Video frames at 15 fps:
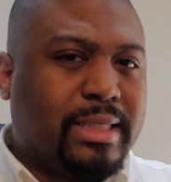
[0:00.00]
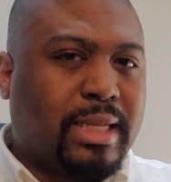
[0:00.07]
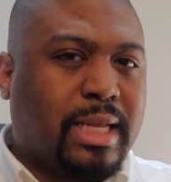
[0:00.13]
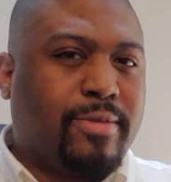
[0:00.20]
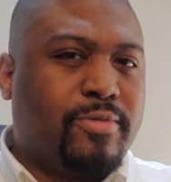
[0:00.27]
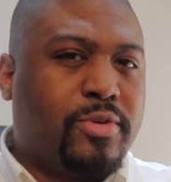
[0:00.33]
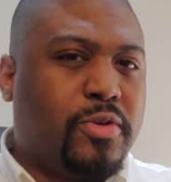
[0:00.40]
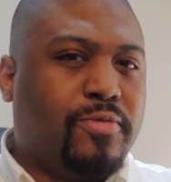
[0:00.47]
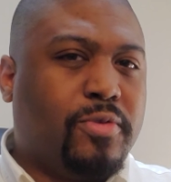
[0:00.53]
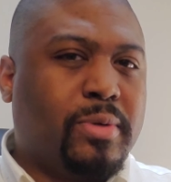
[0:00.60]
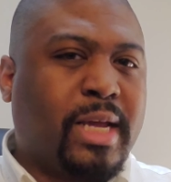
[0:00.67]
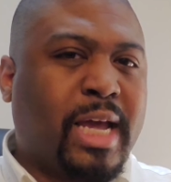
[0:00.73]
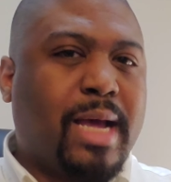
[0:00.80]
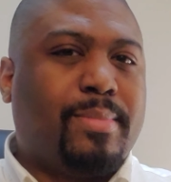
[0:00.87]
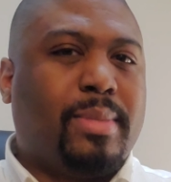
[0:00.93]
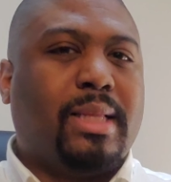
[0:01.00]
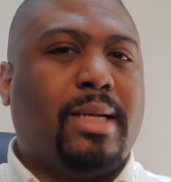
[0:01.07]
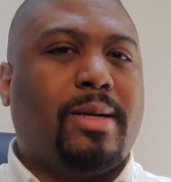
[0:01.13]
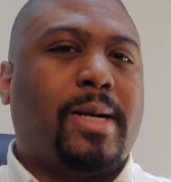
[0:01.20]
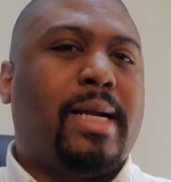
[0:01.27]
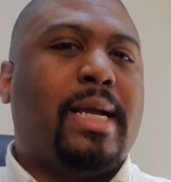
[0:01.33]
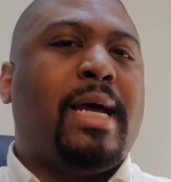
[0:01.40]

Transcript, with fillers: a lot of new vocabulary